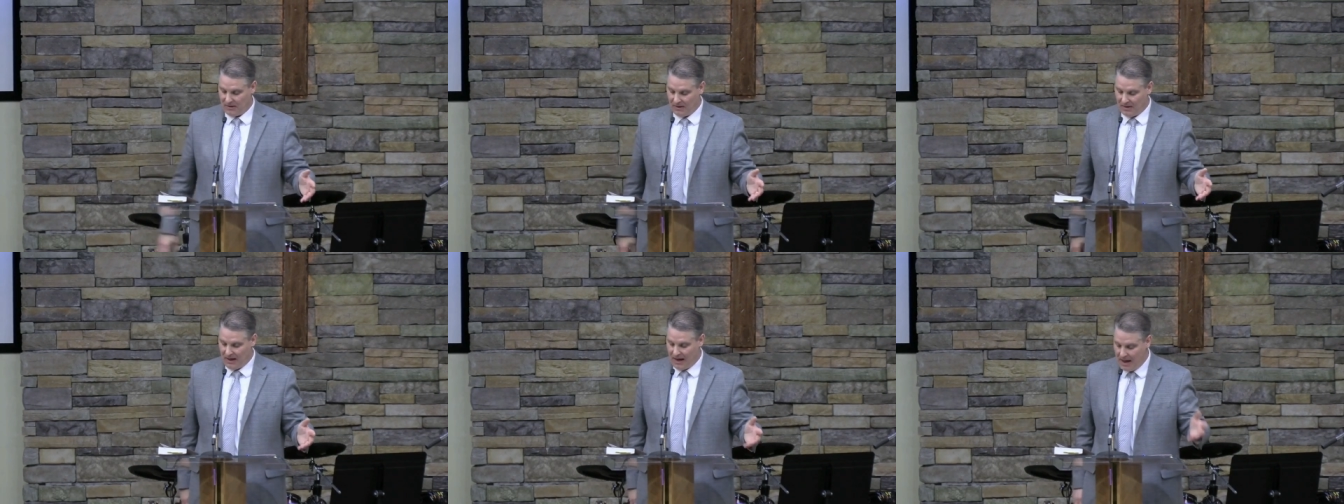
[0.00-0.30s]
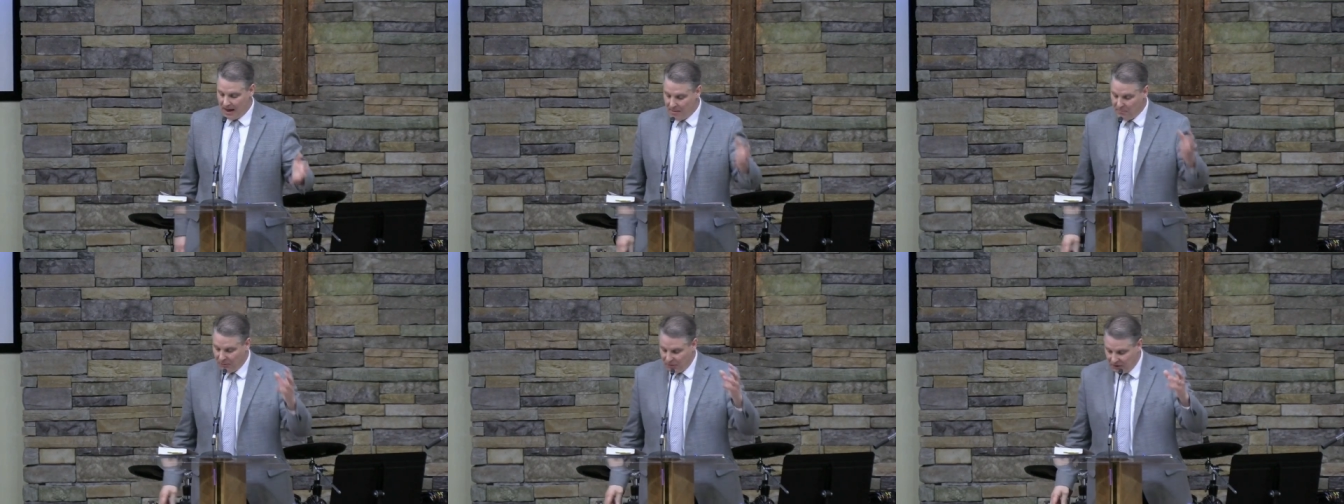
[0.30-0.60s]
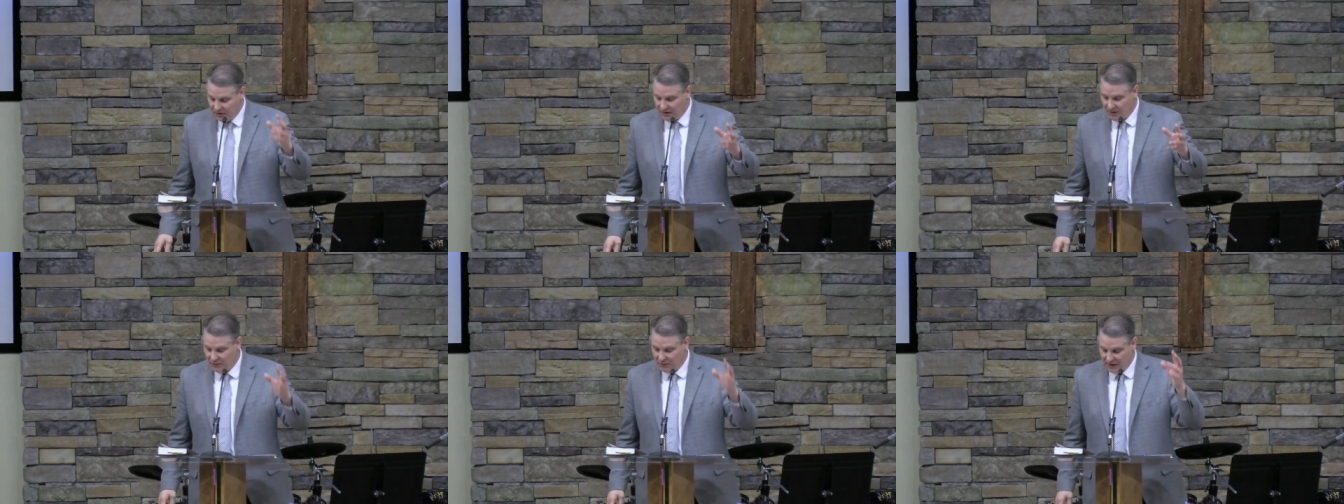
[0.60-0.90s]
I
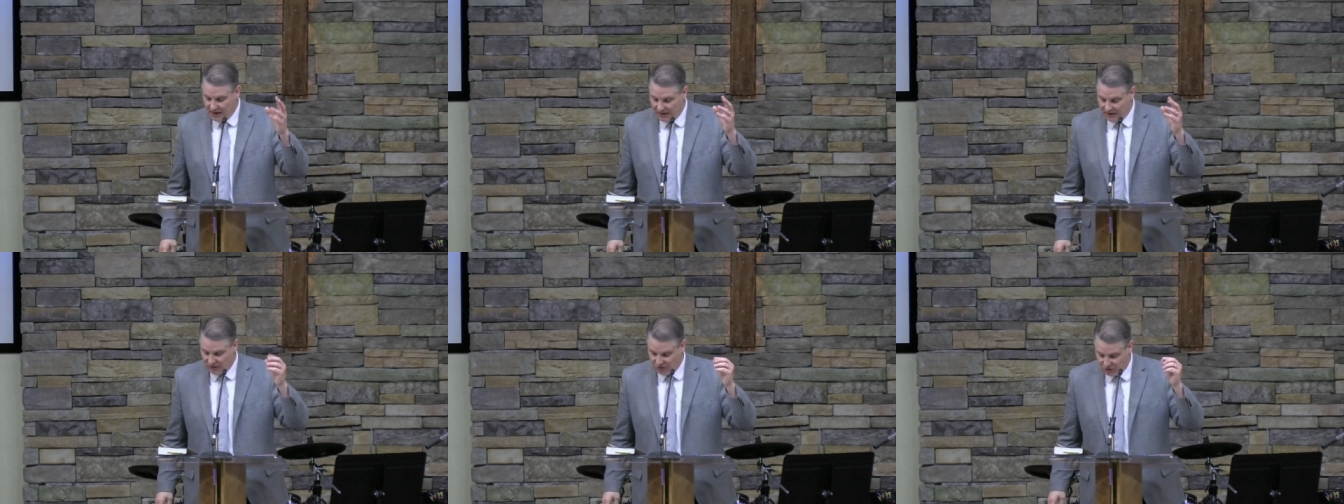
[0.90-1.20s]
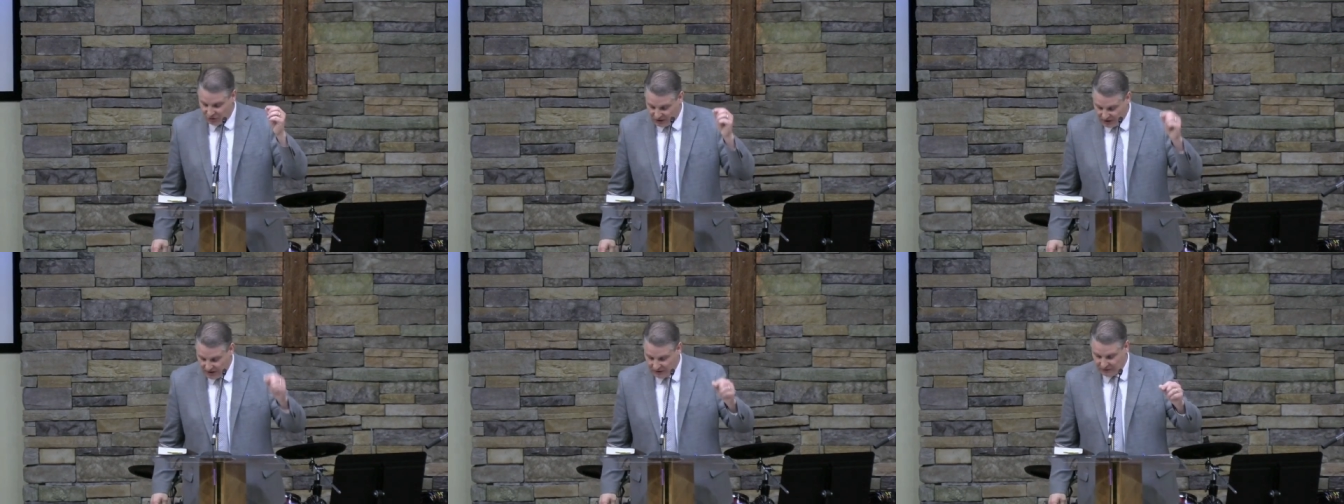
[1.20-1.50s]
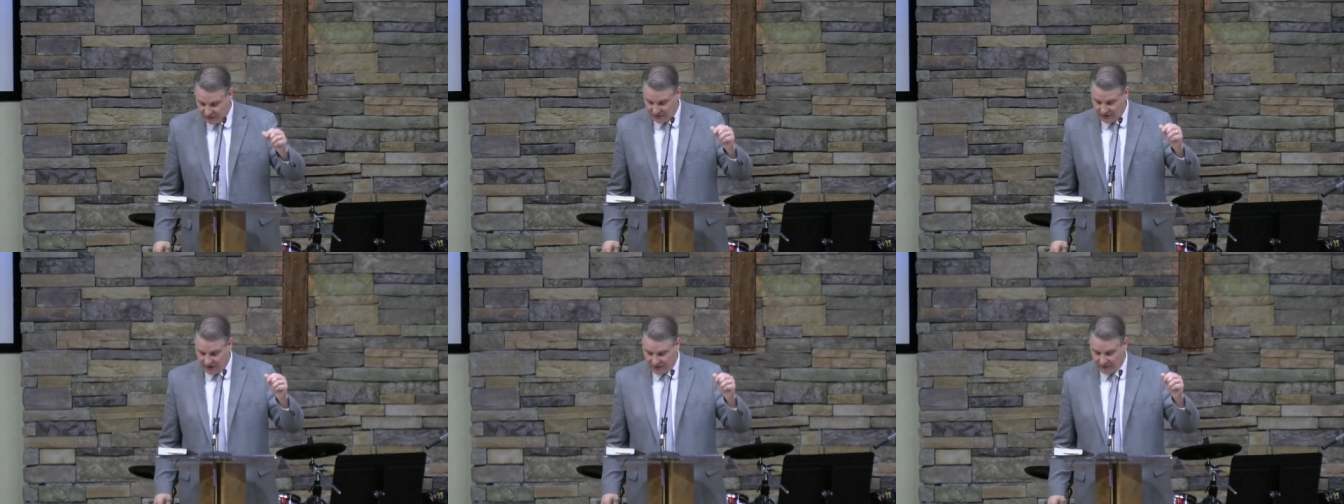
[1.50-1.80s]
believe that
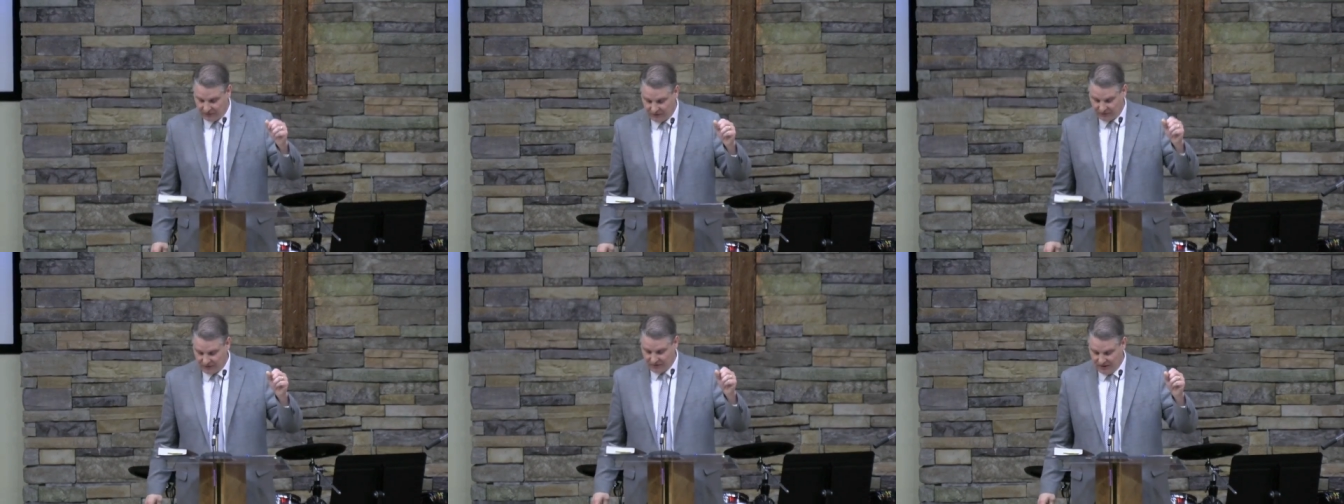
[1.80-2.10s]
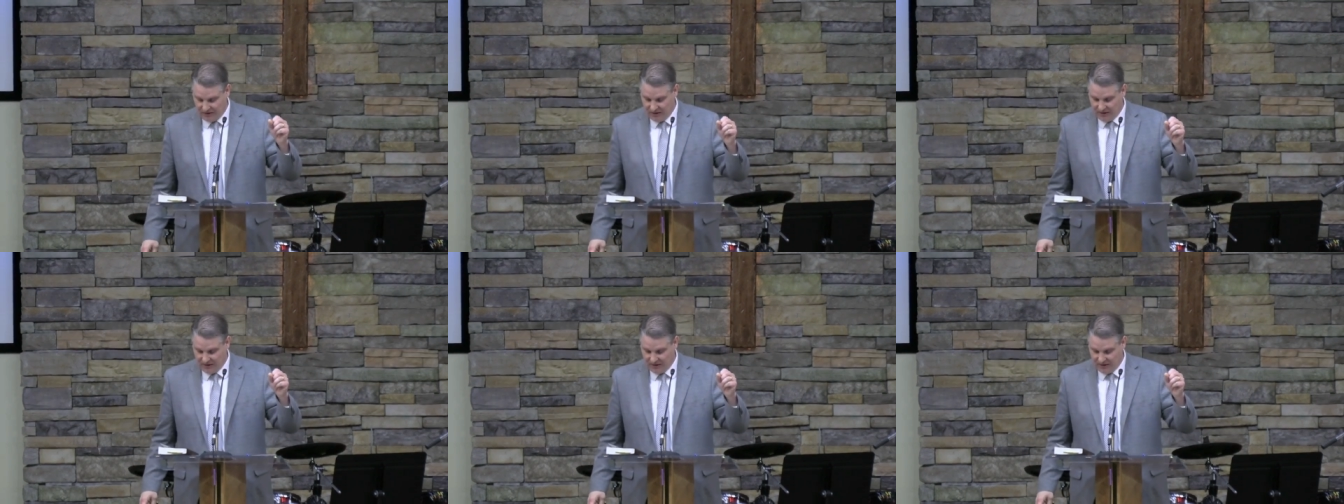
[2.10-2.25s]
Jesus